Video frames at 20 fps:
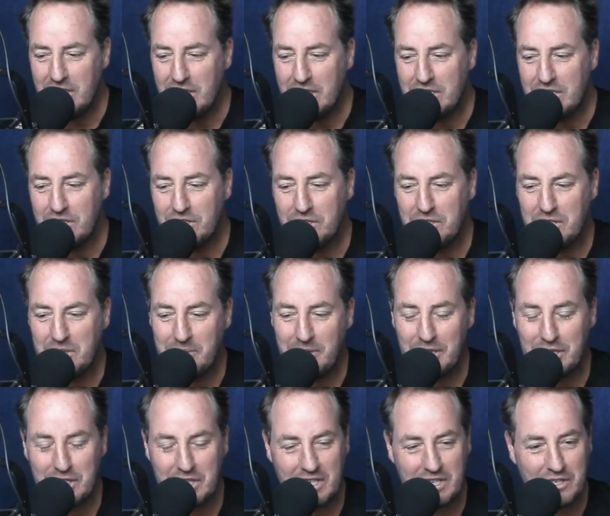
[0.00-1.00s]
It's not so
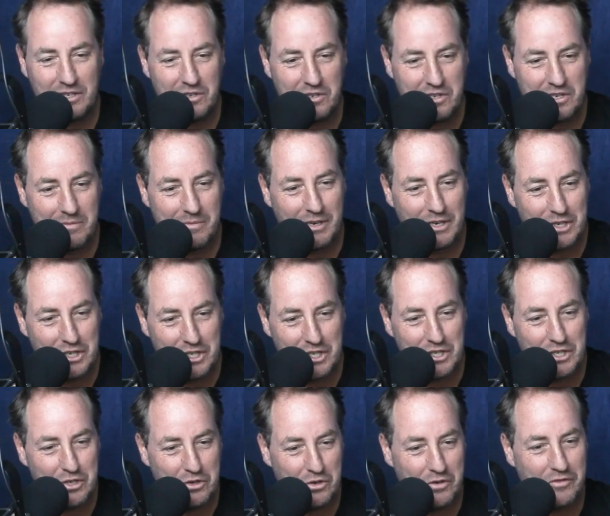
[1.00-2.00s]
much
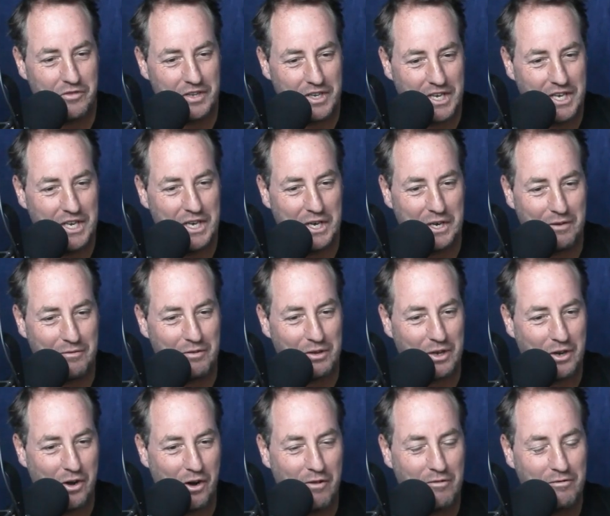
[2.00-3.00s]
the sort of the kick of a
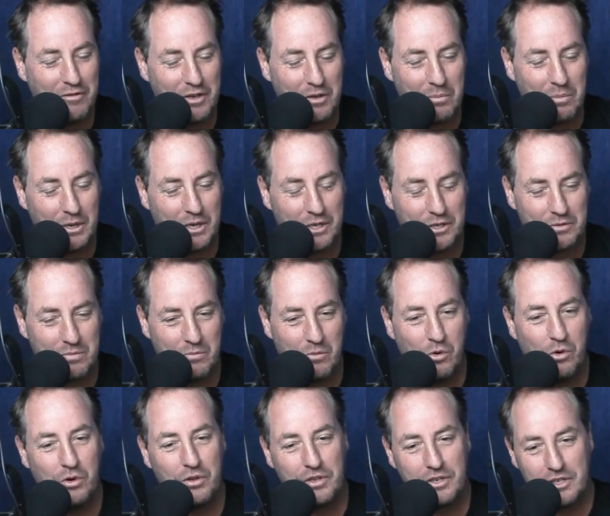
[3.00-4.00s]
coffee, but it's
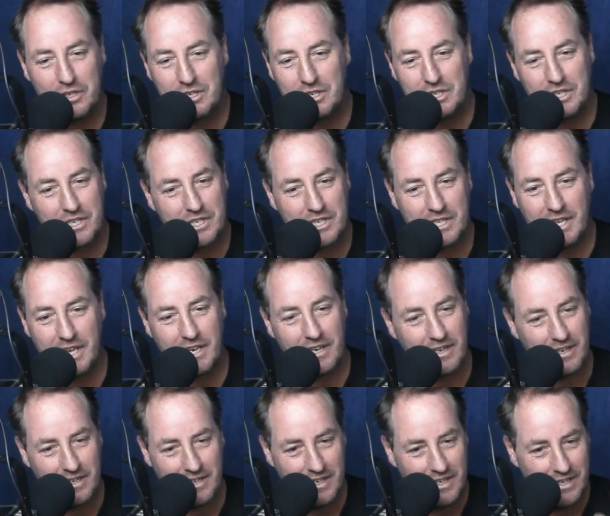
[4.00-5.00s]
more just that
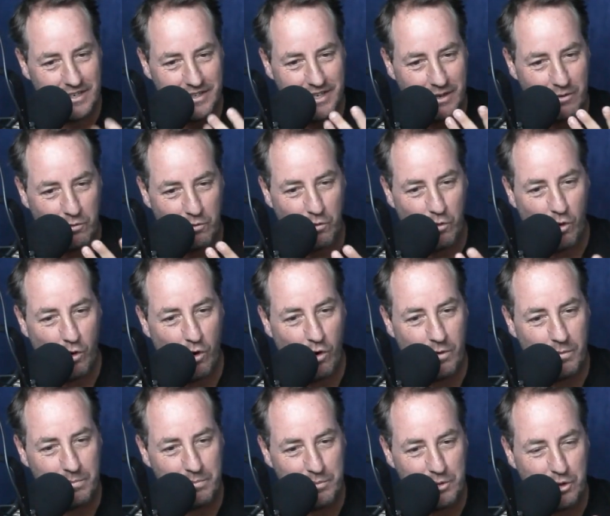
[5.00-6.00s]

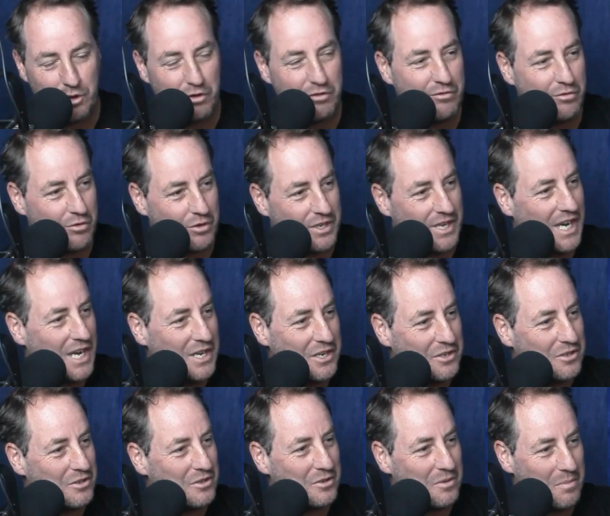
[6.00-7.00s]
warm, beautiful
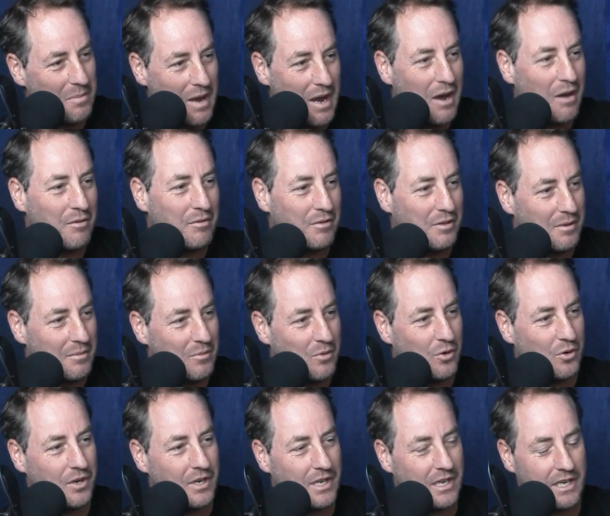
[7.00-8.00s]
taste in your mouth in the
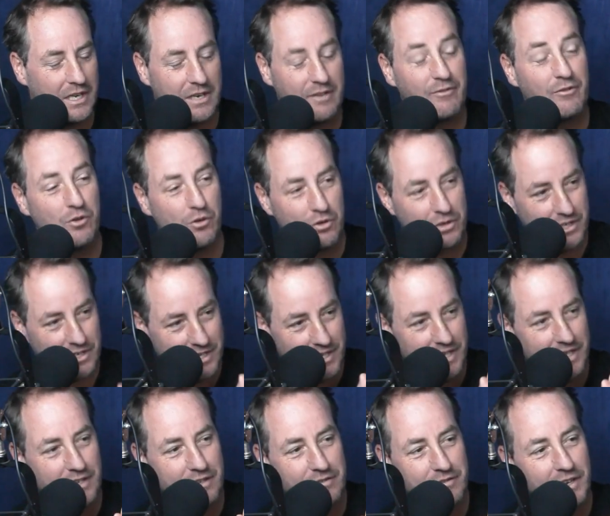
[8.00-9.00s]
morning. And of course,
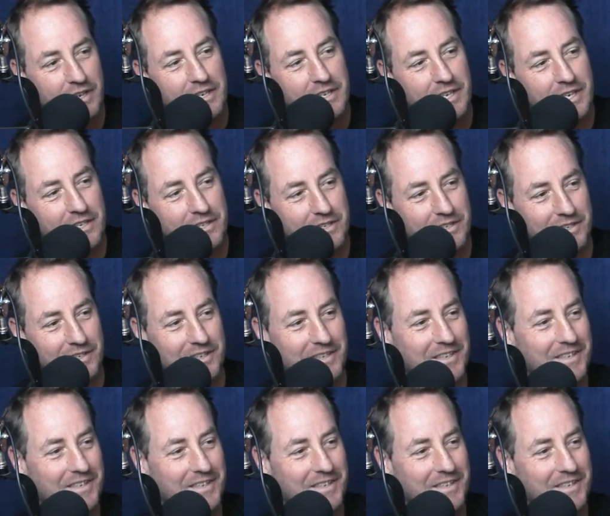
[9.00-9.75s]
tea is fantastic.